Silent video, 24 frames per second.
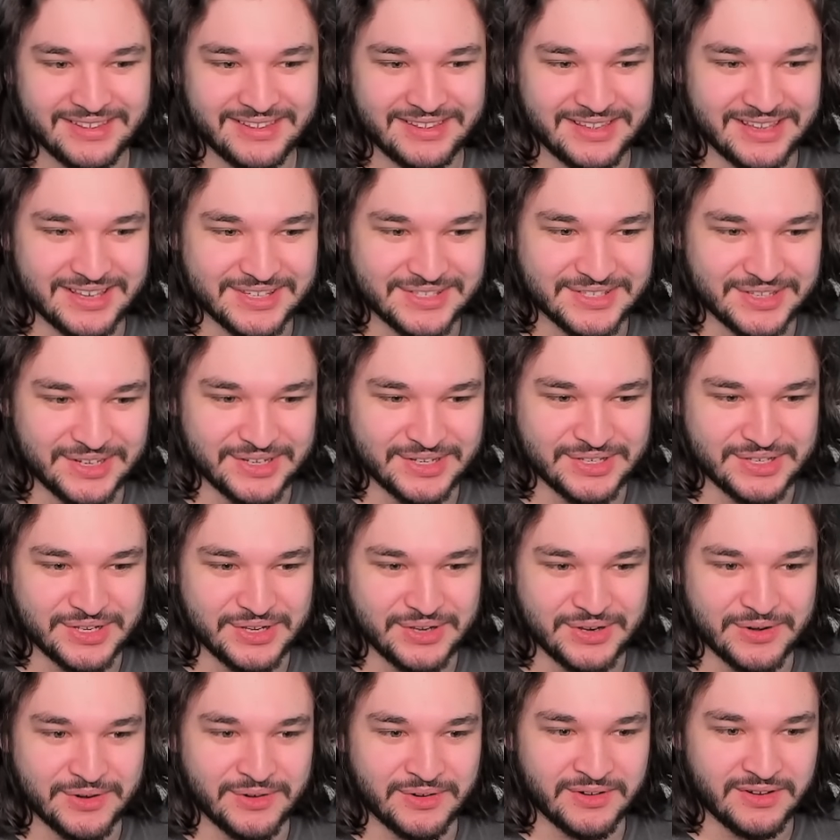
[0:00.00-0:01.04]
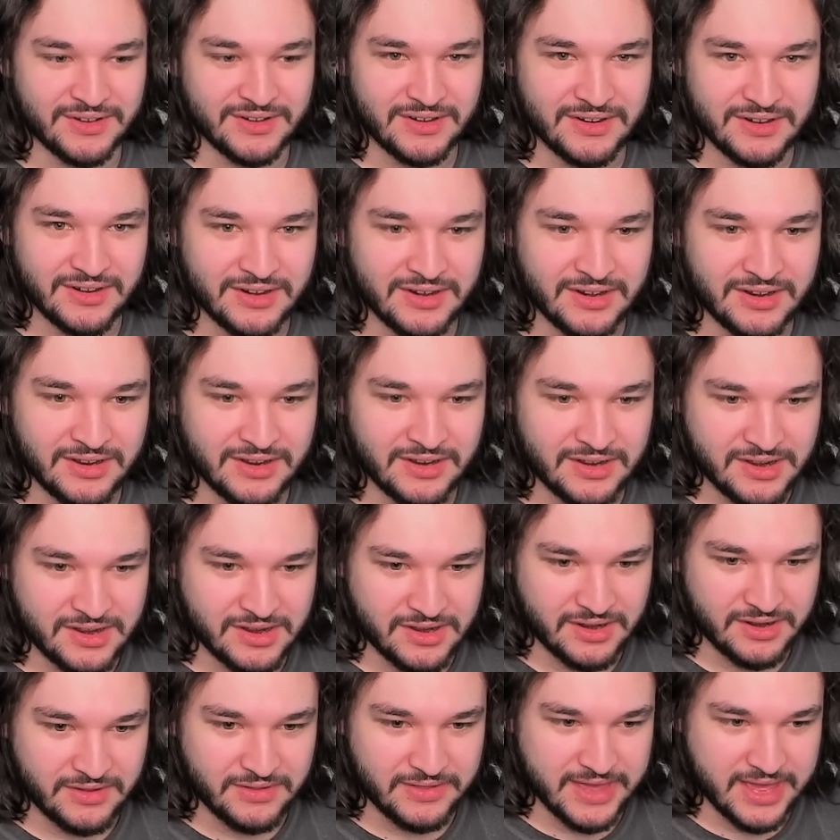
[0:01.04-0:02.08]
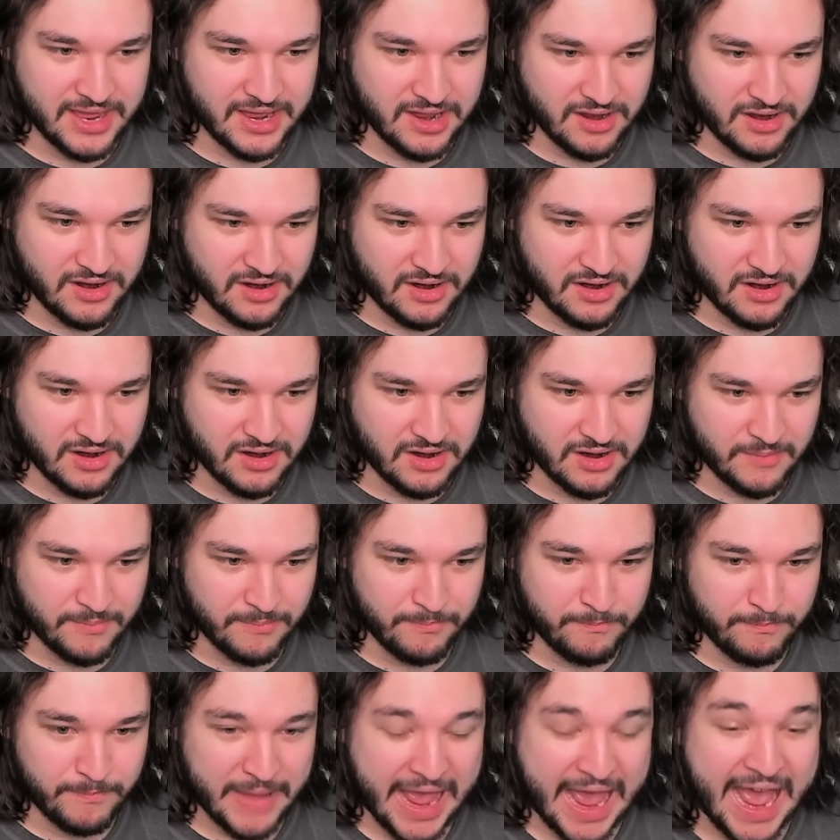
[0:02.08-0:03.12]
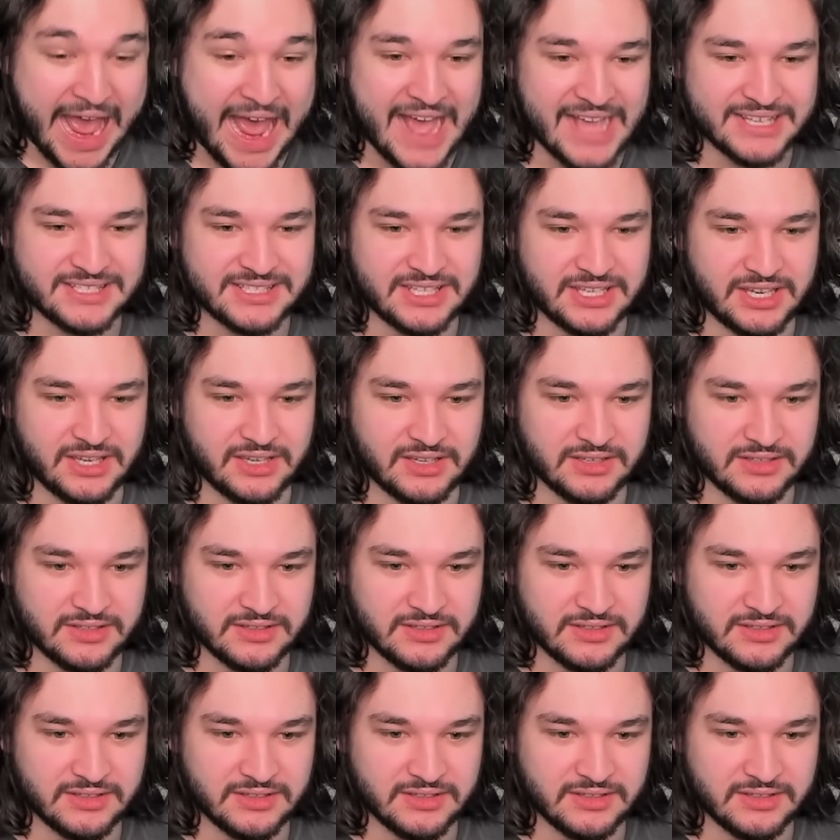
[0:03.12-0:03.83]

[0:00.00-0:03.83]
is gonna do. They are passing.